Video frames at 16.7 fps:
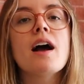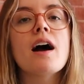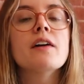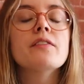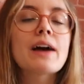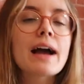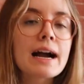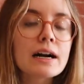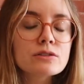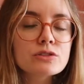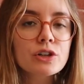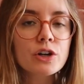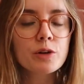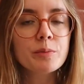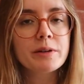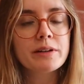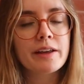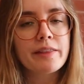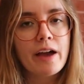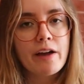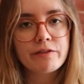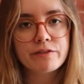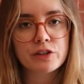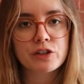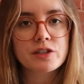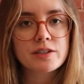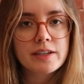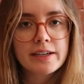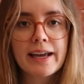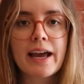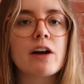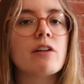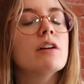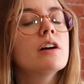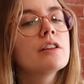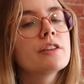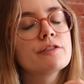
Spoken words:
of how to open that first account.